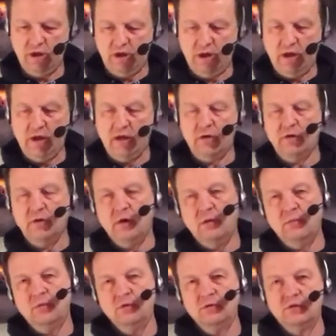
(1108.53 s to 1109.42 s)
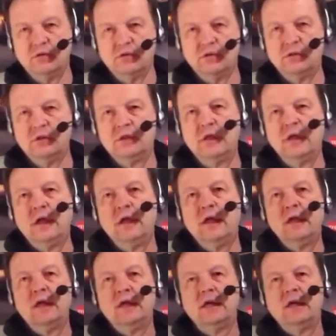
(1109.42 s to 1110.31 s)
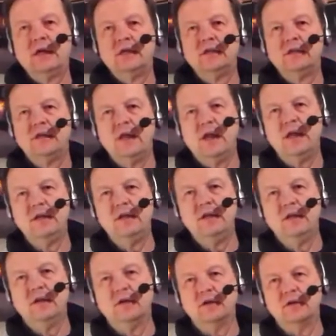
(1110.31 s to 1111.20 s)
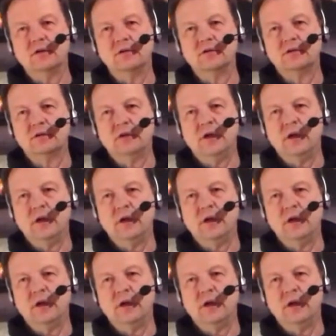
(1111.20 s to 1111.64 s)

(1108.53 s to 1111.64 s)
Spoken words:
I had her almost 10 years,